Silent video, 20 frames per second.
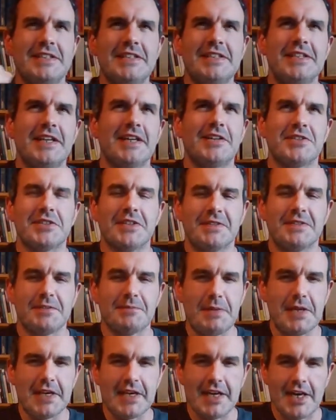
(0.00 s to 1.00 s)
details you have to
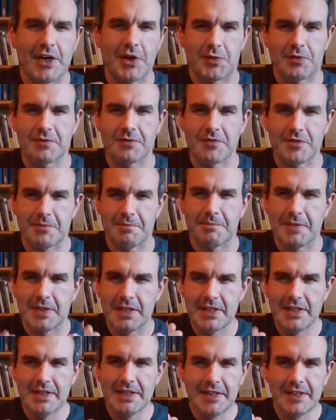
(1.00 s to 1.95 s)
pick out from